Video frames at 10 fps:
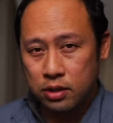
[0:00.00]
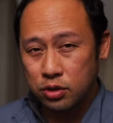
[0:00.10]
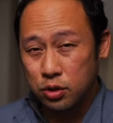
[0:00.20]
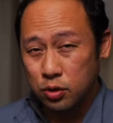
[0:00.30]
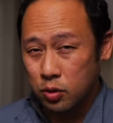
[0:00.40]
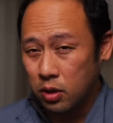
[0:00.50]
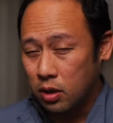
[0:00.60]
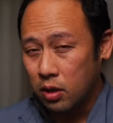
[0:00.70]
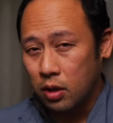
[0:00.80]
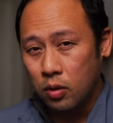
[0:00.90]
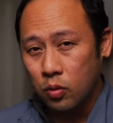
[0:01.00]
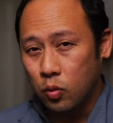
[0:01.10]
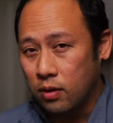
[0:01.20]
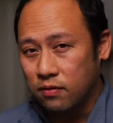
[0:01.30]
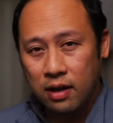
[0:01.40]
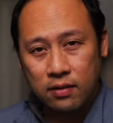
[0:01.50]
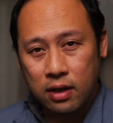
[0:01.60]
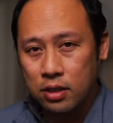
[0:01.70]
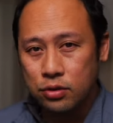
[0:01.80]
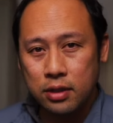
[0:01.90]
to
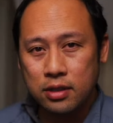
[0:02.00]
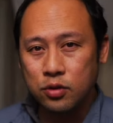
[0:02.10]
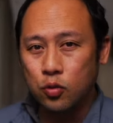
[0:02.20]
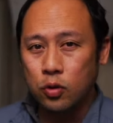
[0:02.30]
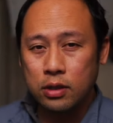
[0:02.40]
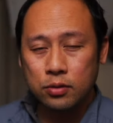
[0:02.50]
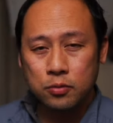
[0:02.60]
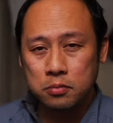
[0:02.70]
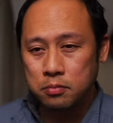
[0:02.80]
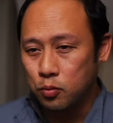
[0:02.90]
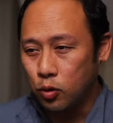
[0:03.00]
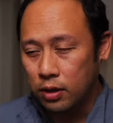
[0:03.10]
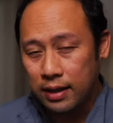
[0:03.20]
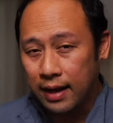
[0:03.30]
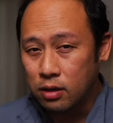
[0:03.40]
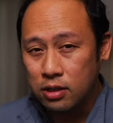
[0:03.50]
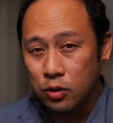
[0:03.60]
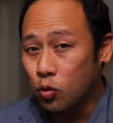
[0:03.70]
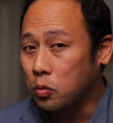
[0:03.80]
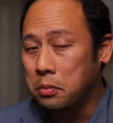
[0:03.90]
1/500,
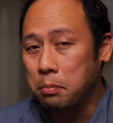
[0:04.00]
1/1000,